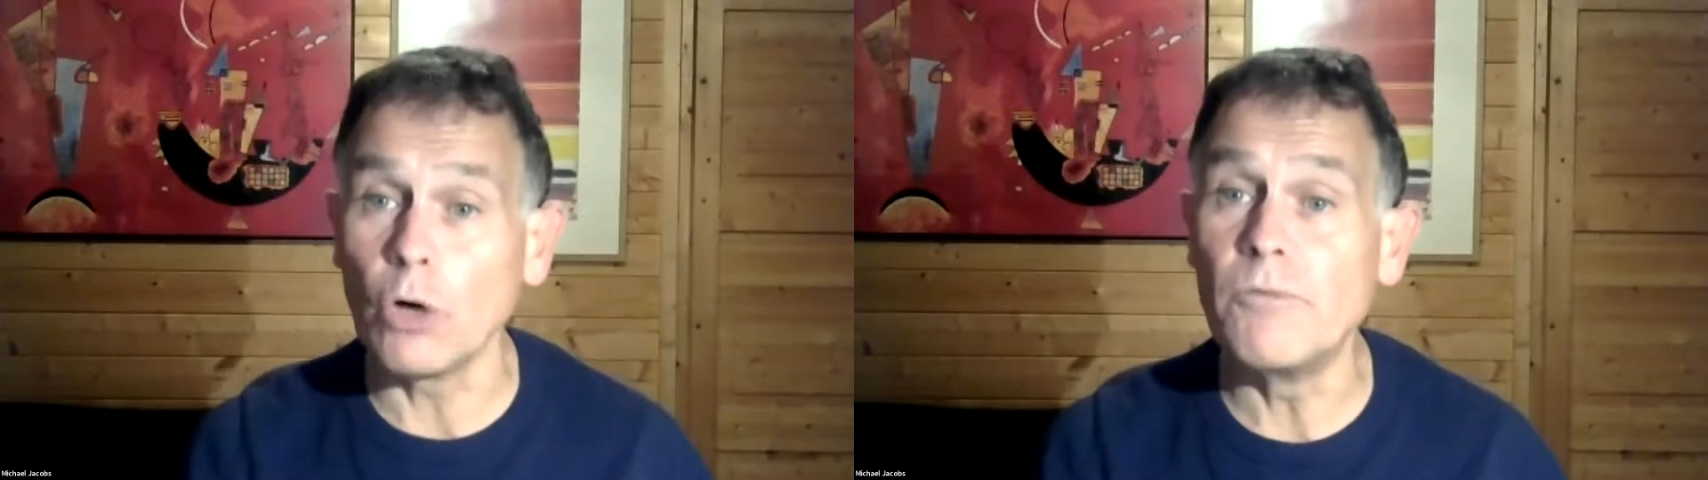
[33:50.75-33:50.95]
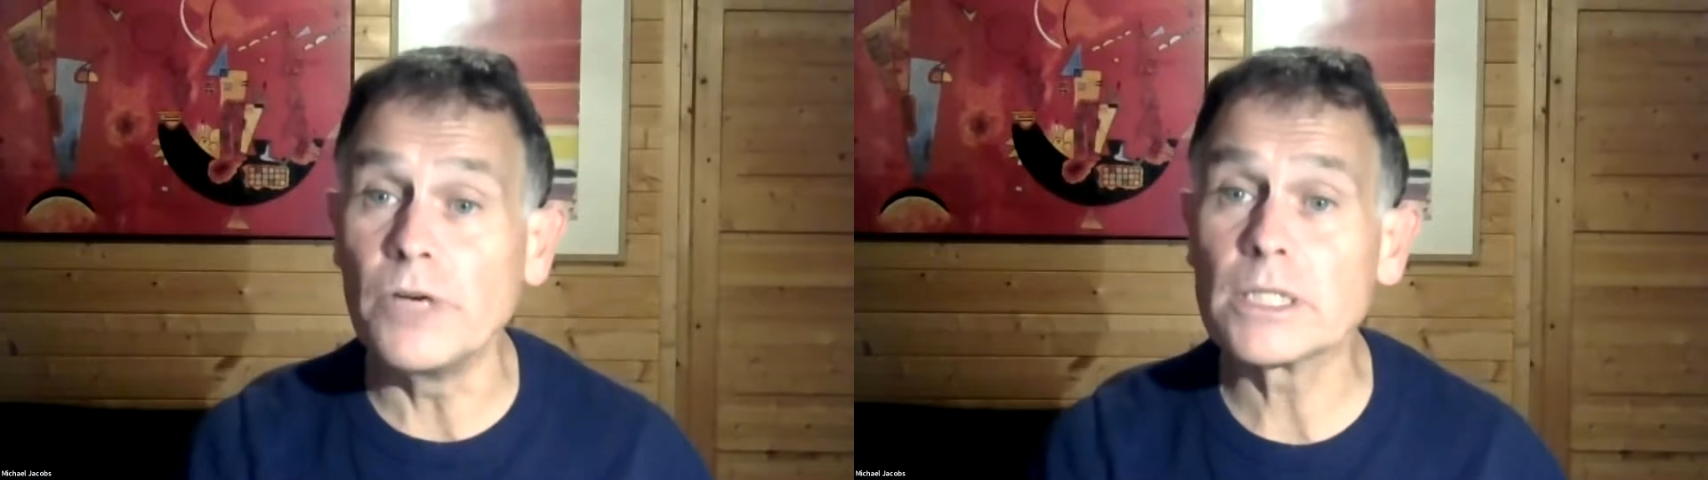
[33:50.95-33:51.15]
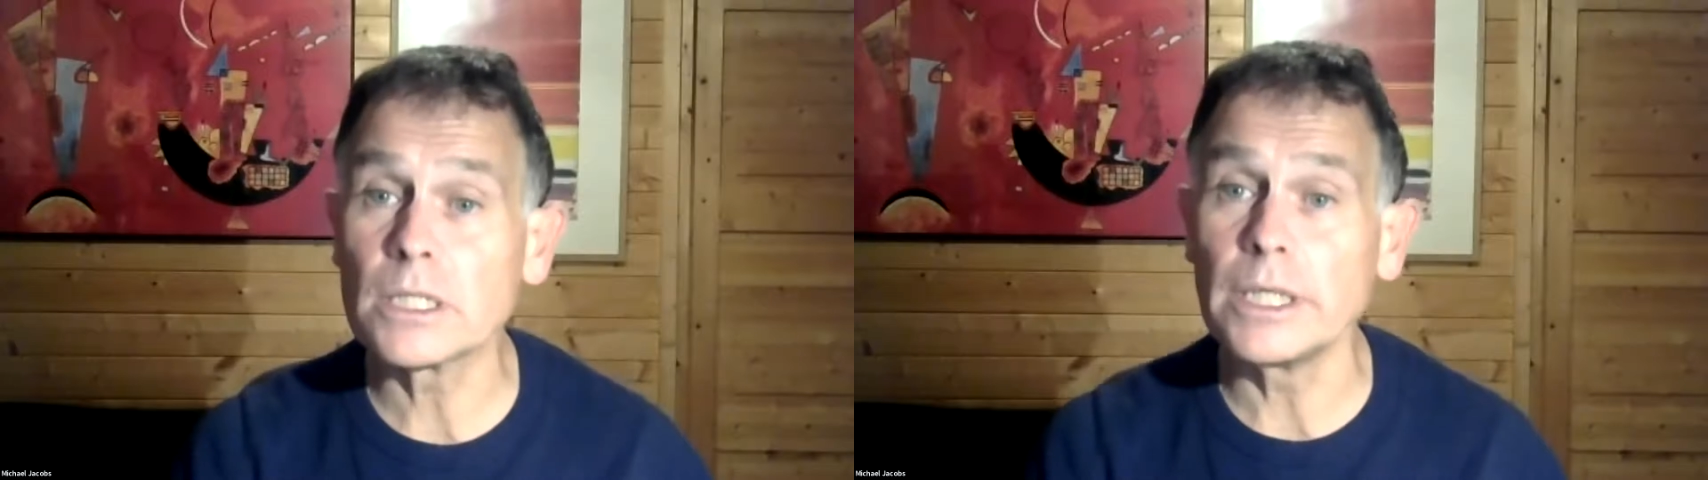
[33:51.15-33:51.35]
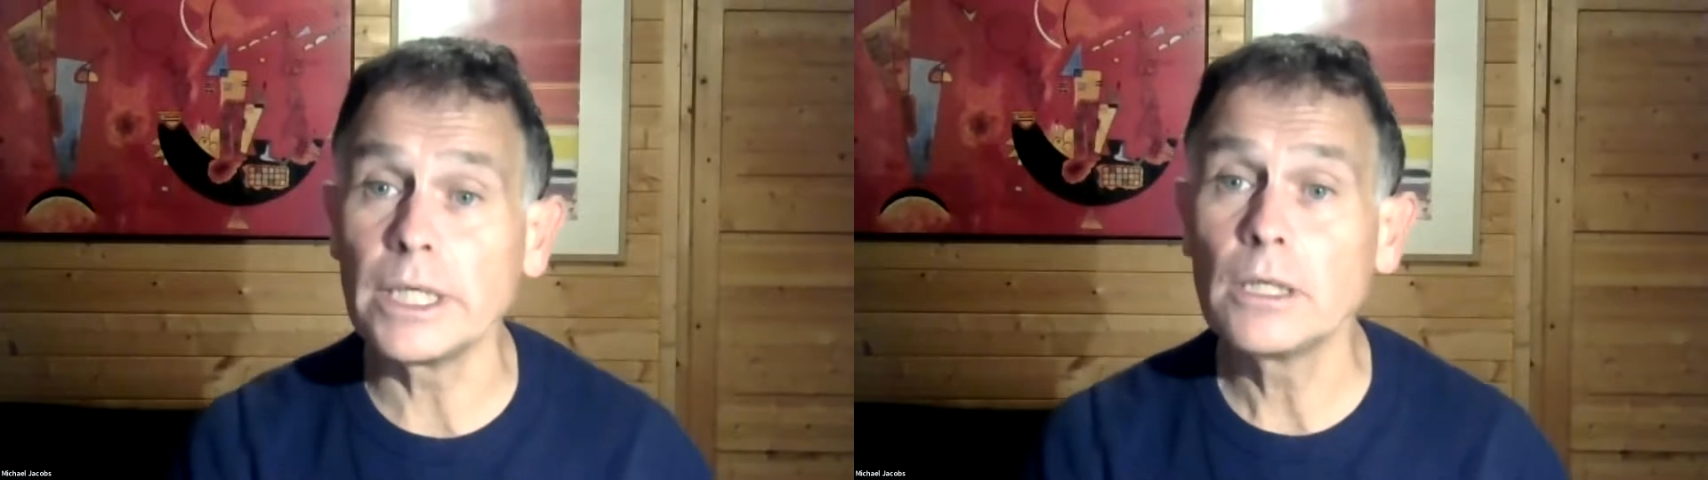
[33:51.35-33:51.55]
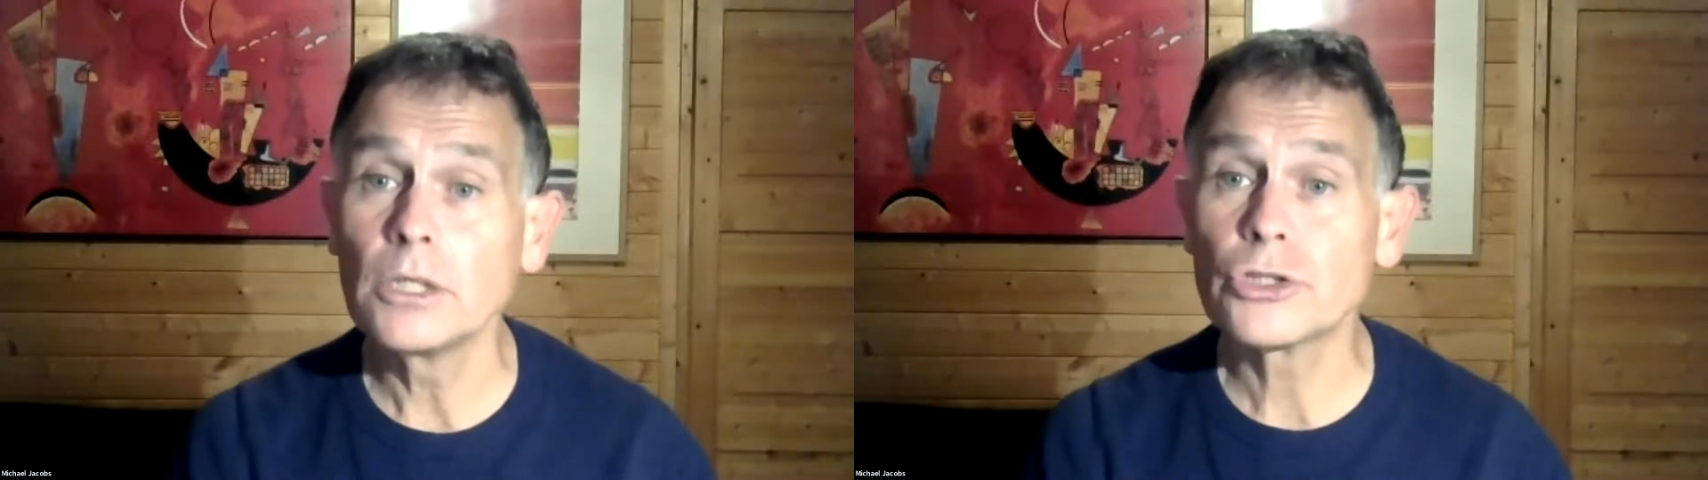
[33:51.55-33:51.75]

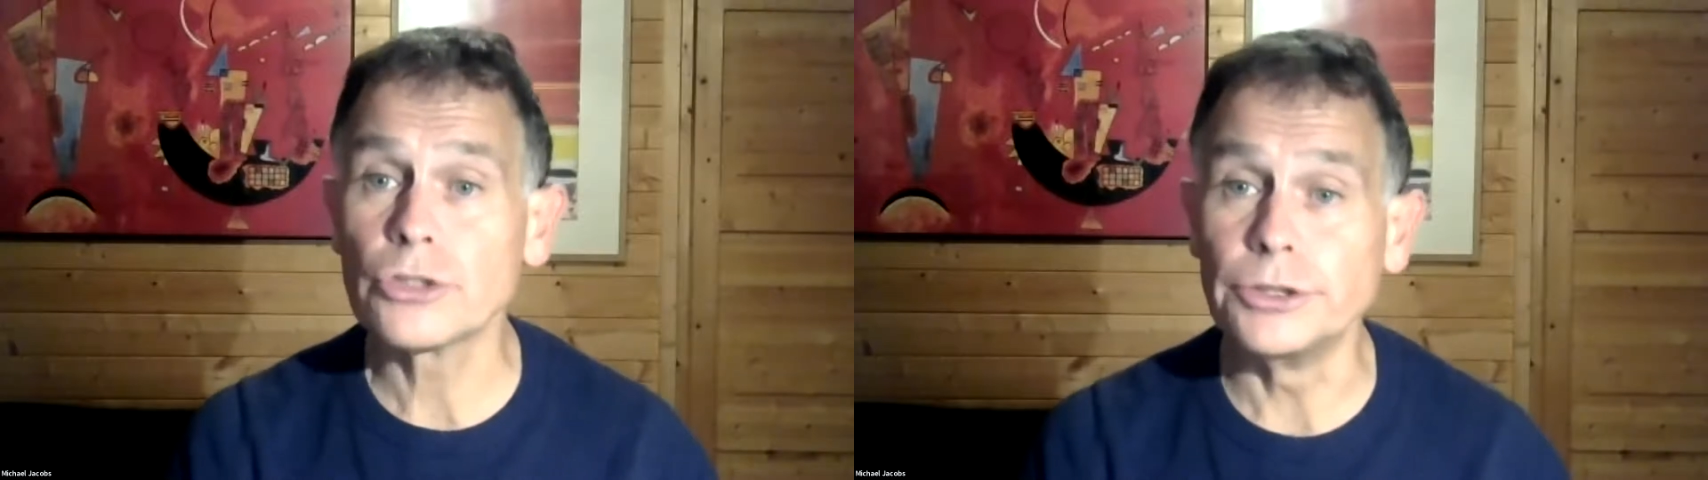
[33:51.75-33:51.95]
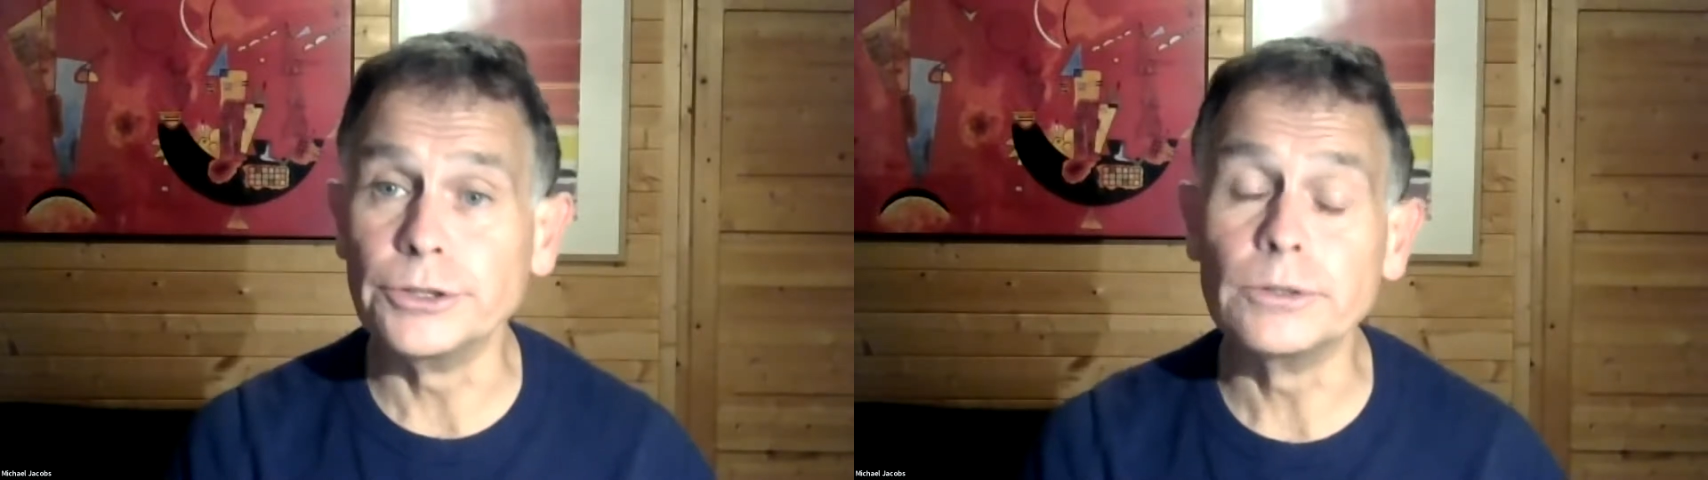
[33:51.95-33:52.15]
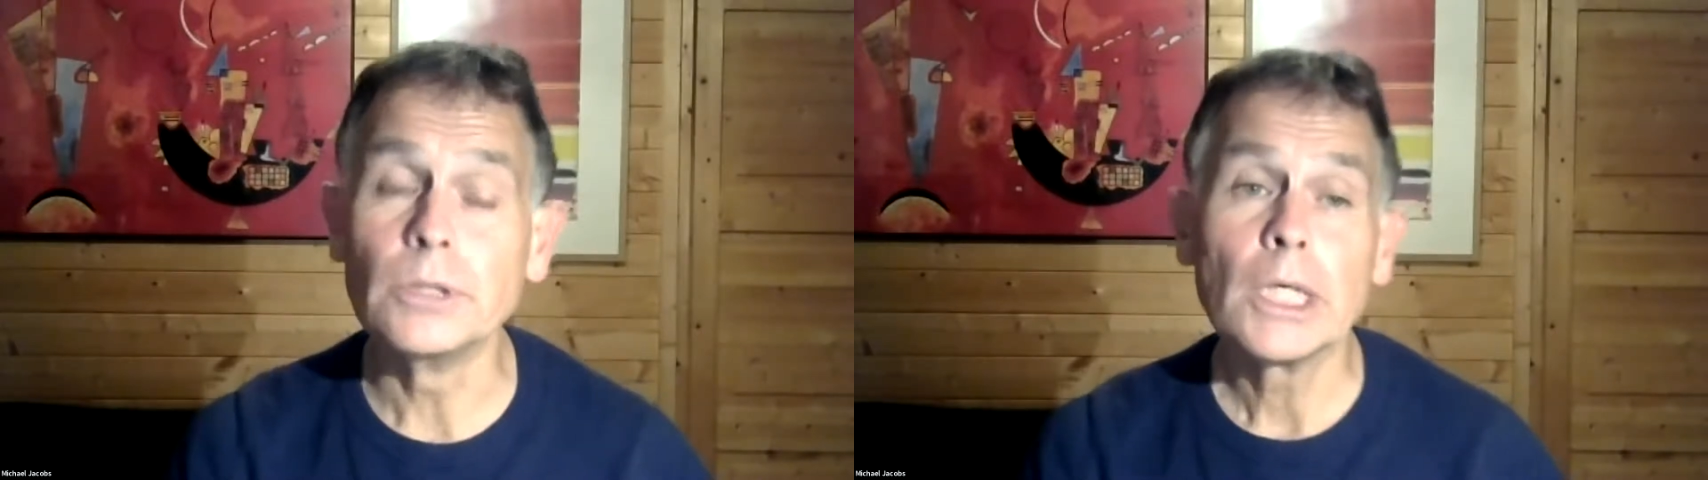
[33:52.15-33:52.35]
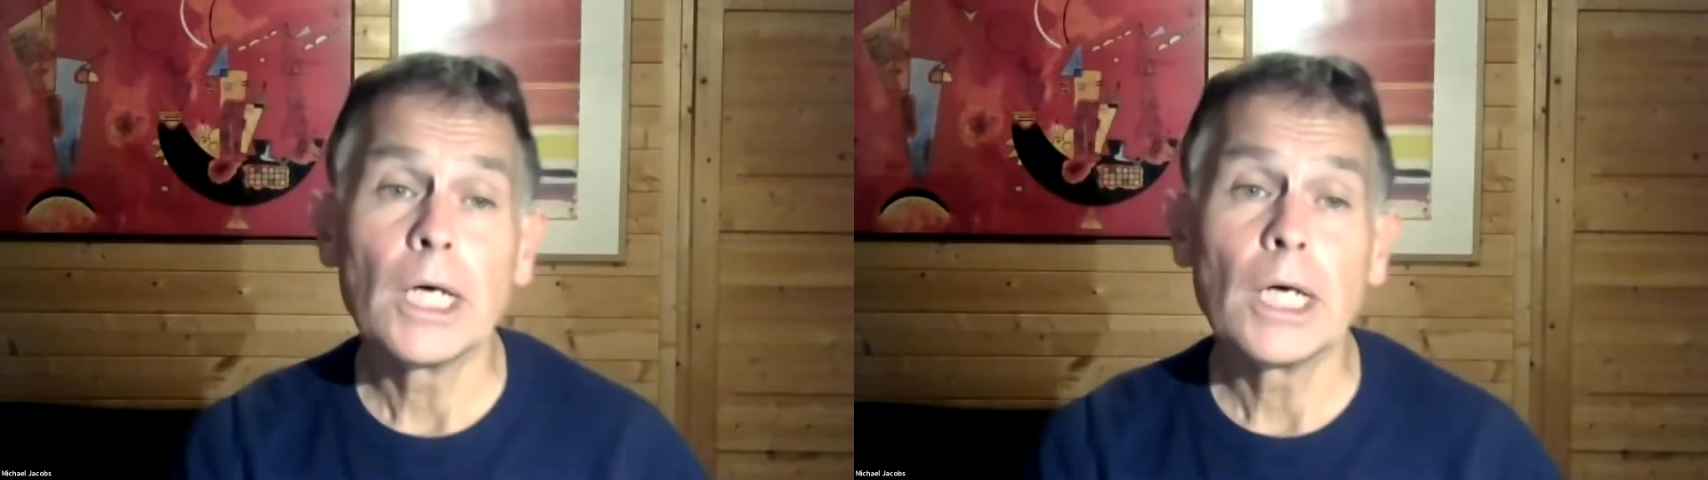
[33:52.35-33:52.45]
obviously true.